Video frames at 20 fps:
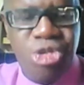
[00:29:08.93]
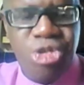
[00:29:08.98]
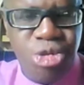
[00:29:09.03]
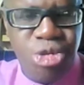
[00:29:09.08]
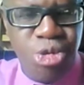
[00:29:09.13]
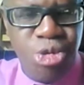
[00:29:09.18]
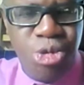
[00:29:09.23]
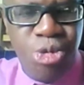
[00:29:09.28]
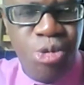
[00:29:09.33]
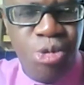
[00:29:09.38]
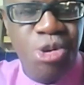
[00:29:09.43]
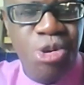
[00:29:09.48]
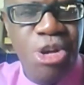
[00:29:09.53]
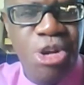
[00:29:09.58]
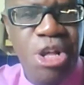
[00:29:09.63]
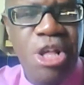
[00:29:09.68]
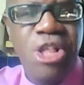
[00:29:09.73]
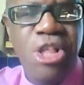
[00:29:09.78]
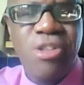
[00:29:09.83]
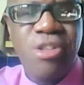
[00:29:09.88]
true
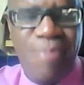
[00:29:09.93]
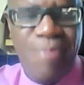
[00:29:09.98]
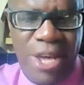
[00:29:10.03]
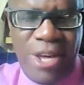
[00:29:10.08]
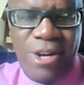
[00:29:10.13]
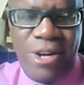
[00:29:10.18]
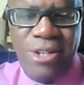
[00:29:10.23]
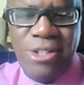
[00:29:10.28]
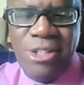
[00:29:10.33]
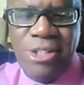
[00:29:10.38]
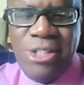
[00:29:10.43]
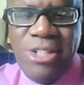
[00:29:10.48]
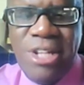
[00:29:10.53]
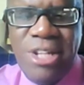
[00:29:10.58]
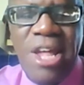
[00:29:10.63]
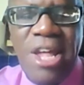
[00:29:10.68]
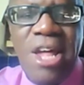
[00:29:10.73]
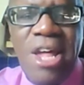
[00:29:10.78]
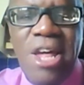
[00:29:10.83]
Jamaicans.